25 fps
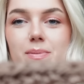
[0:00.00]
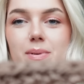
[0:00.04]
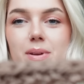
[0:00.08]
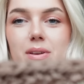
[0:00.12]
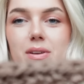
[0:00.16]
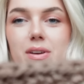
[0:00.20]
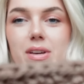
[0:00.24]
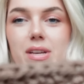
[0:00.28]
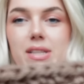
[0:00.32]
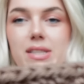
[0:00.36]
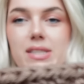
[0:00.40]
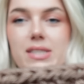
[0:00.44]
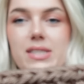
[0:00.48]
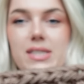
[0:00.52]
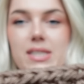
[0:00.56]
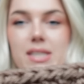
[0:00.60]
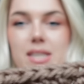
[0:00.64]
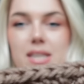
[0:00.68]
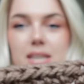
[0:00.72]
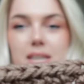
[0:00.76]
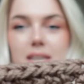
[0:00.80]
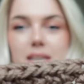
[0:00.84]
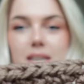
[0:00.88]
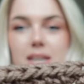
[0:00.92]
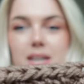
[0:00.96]
but you can
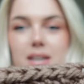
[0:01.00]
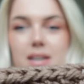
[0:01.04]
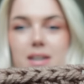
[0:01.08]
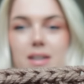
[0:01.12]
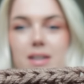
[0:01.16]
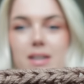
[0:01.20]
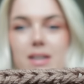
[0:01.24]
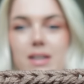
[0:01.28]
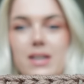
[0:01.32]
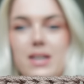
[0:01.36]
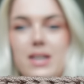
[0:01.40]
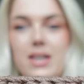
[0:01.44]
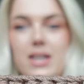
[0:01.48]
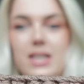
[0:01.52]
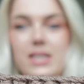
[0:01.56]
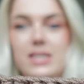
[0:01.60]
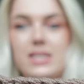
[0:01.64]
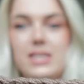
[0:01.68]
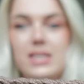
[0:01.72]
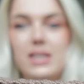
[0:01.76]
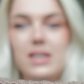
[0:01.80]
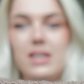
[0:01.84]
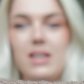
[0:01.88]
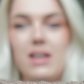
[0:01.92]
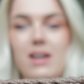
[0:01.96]
see here,
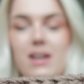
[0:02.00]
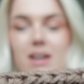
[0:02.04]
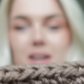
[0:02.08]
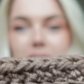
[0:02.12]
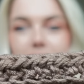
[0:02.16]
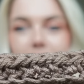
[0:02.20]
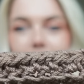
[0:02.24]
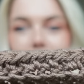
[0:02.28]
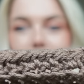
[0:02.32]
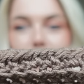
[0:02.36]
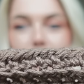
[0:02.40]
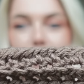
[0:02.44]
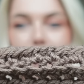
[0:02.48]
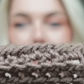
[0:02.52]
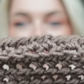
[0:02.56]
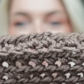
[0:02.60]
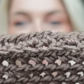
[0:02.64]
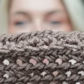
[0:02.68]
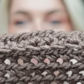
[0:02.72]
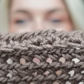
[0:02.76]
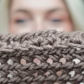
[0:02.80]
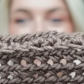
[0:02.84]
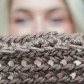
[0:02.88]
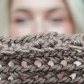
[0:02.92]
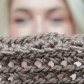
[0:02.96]
it's a lot thicker